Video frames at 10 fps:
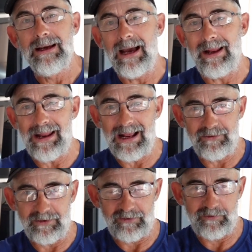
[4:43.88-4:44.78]
and
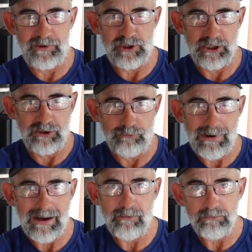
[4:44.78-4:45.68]
as it's fishing
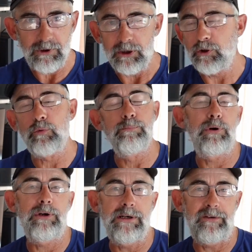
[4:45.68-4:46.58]
around, you can
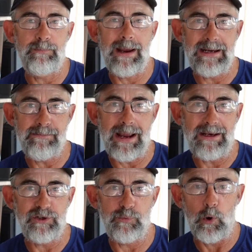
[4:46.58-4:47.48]
put in as many
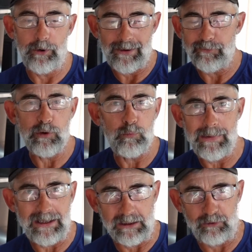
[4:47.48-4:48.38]
mends you want. Now don't
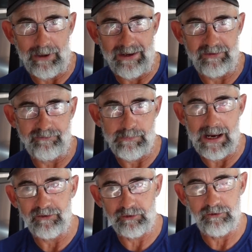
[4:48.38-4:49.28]
make aggressive
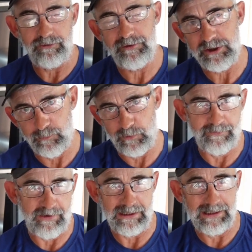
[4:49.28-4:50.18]
mends because you're fishing with a
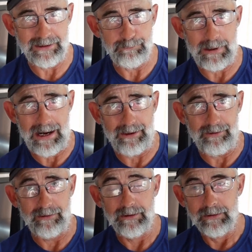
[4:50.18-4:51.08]
very light
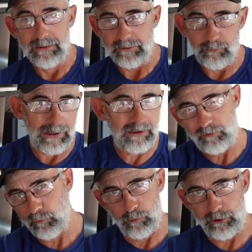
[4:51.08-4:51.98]
pattern. You make
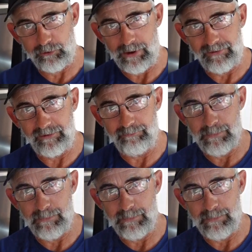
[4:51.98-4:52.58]
an aggressive